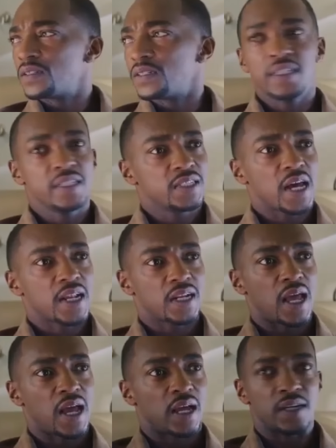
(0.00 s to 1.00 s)
He's out of
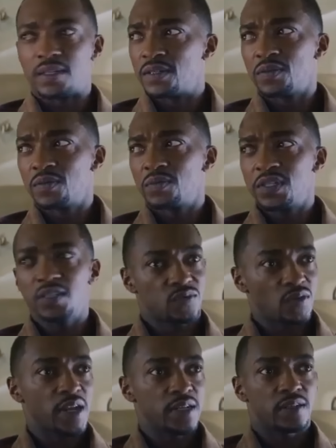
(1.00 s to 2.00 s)
line, but
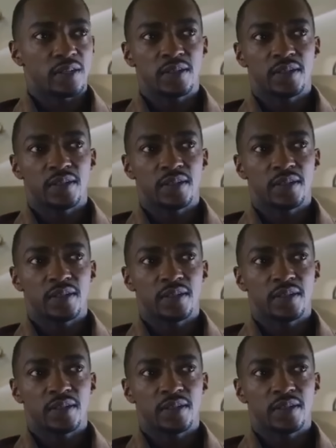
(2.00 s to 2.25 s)
he's right.